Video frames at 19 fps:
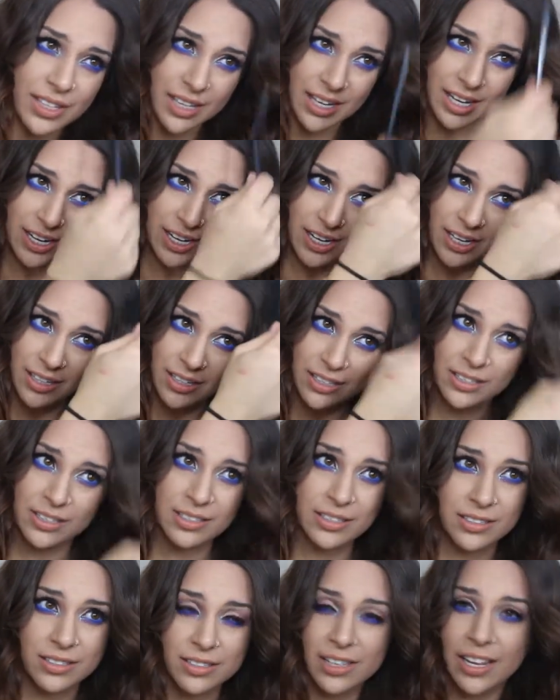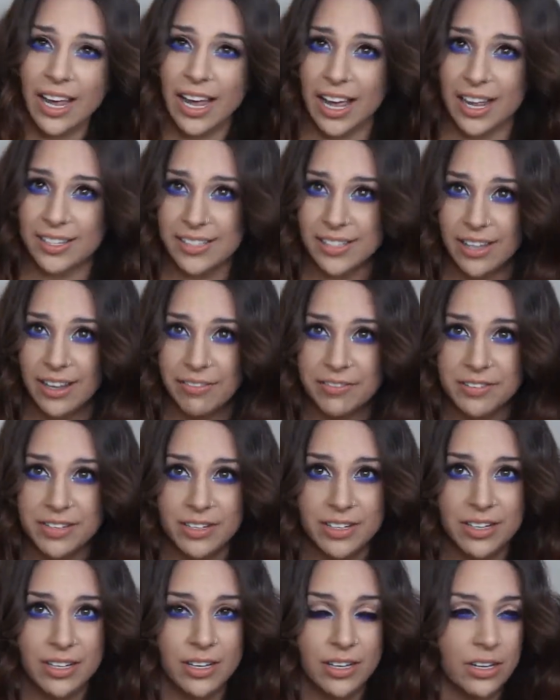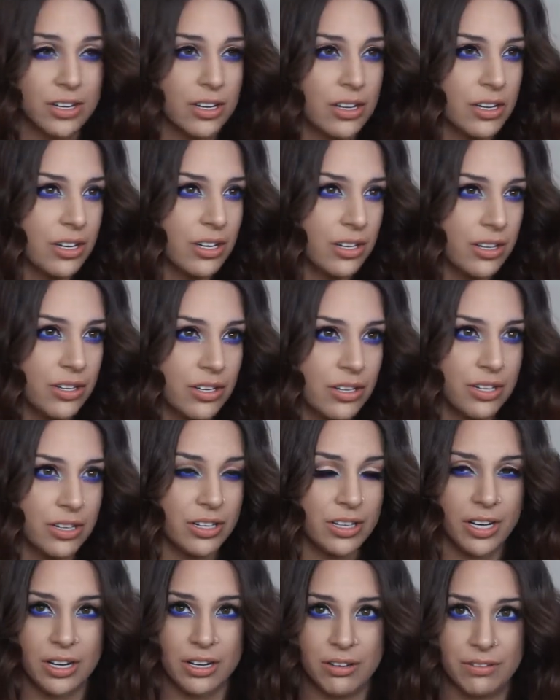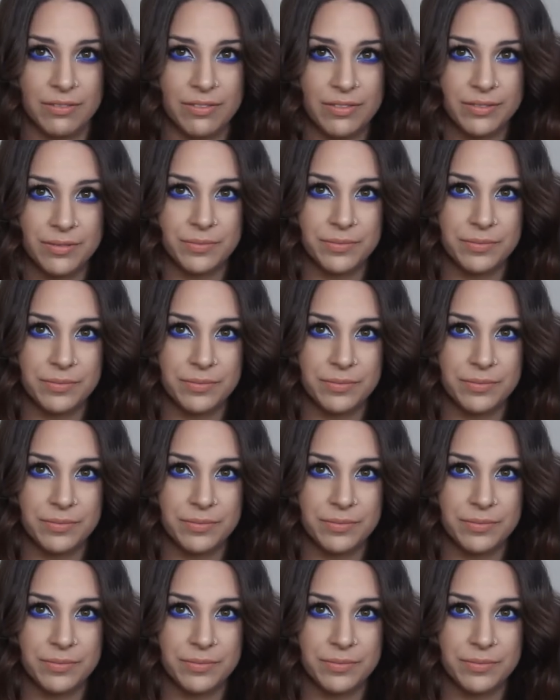and it adds lift. You can kind of